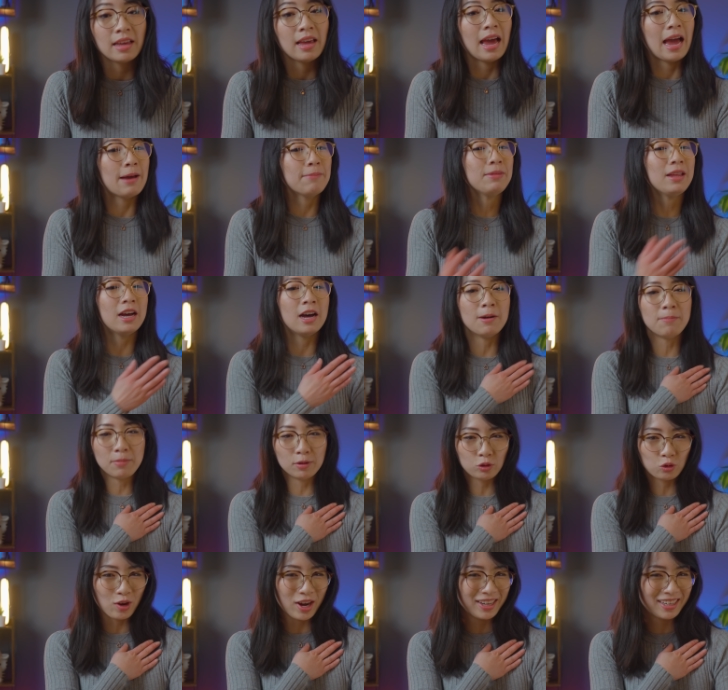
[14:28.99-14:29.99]
I'm the
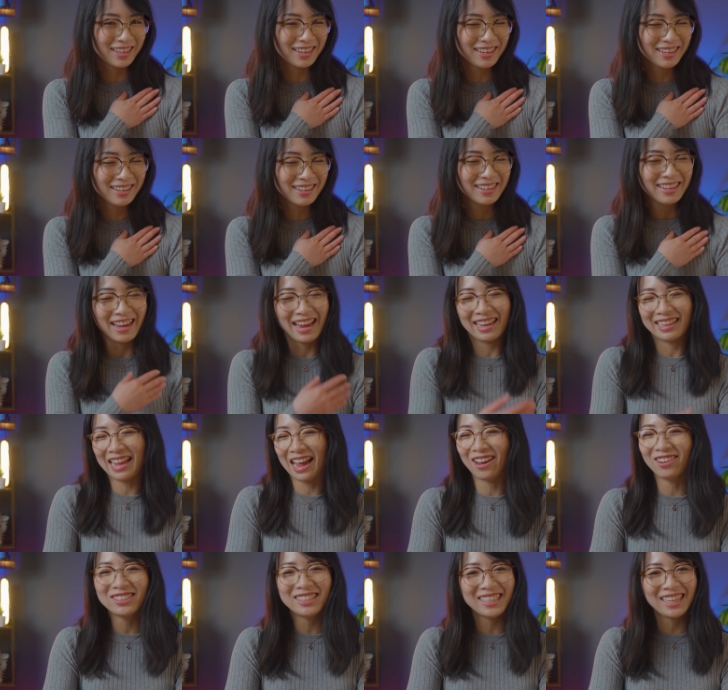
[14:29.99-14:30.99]
Humble Trader, and
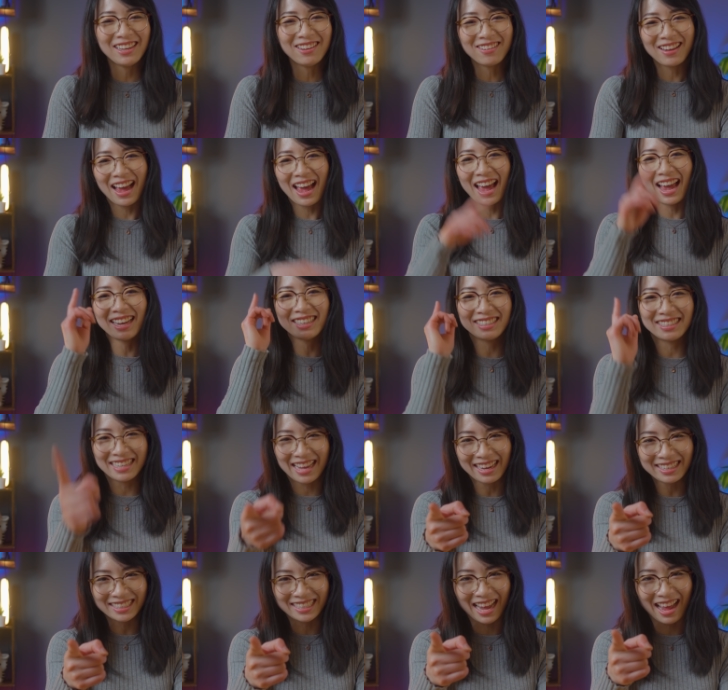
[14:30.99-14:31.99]
I'll see you guys
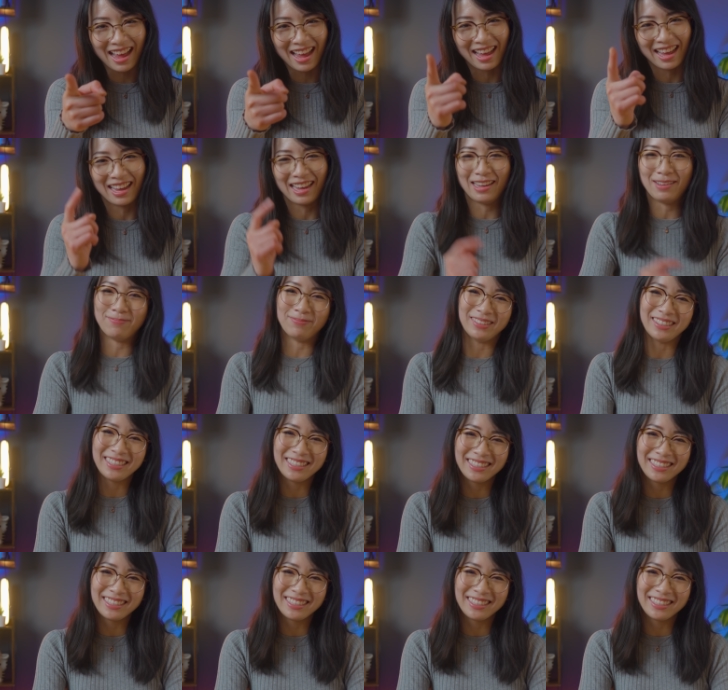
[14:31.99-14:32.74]
next time.